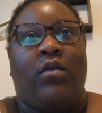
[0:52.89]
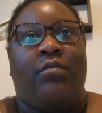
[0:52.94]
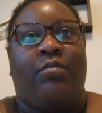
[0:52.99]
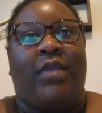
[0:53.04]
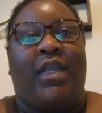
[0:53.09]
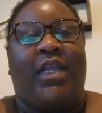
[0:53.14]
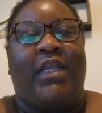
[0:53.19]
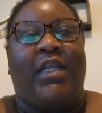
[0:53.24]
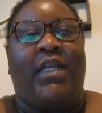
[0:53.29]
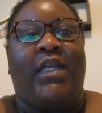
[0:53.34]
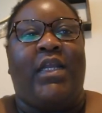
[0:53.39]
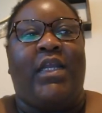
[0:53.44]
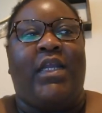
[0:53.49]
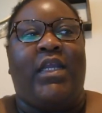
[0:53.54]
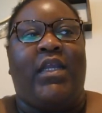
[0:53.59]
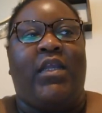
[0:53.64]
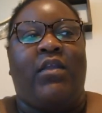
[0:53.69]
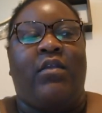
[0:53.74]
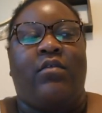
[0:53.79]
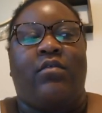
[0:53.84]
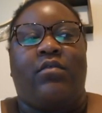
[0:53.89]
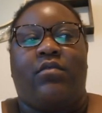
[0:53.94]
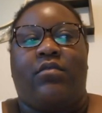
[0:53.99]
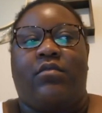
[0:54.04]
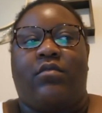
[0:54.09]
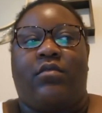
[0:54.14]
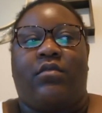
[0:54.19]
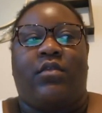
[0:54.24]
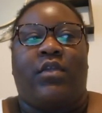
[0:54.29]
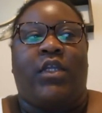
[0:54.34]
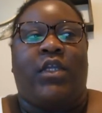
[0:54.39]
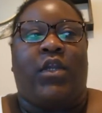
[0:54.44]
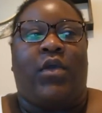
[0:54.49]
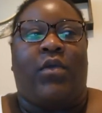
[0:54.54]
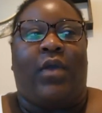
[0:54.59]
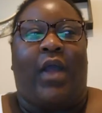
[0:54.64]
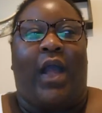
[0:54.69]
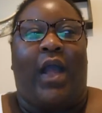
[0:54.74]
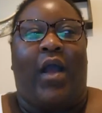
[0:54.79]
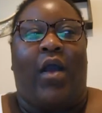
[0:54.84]
mainly,
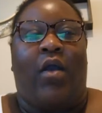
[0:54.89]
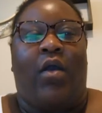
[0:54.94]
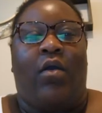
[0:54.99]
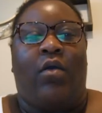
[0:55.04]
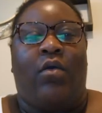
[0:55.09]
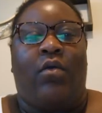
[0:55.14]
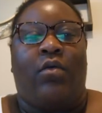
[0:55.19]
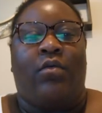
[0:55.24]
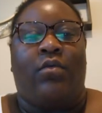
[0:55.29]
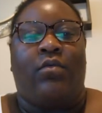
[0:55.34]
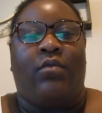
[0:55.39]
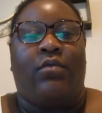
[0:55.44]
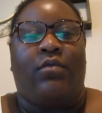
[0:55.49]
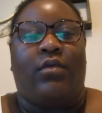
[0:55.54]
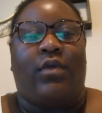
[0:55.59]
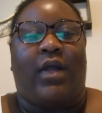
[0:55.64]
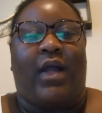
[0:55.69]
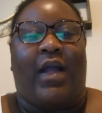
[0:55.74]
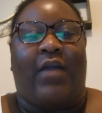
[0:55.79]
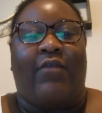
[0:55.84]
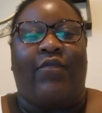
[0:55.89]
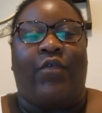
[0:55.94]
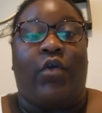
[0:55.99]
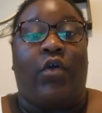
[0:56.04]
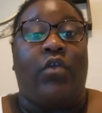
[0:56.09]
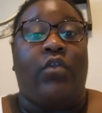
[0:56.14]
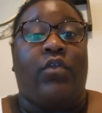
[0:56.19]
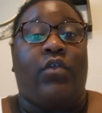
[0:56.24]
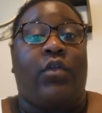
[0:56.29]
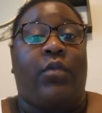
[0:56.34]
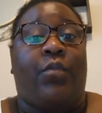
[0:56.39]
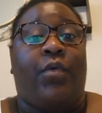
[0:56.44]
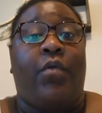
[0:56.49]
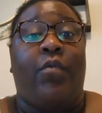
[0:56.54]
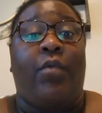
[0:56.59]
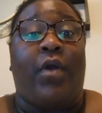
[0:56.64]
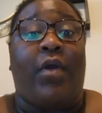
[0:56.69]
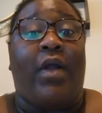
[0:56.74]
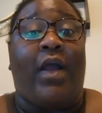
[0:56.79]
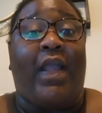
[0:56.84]
how I've gotten to the
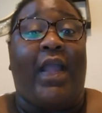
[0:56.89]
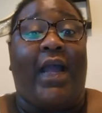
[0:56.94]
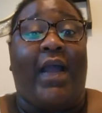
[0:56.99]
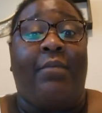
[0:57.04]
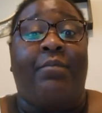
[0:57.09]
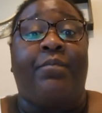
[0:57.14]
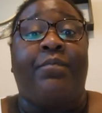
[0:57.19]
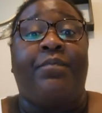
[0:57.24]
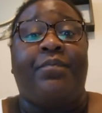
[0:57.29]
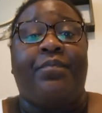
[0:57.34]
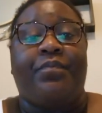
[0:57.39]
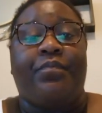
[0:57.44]
point where I am.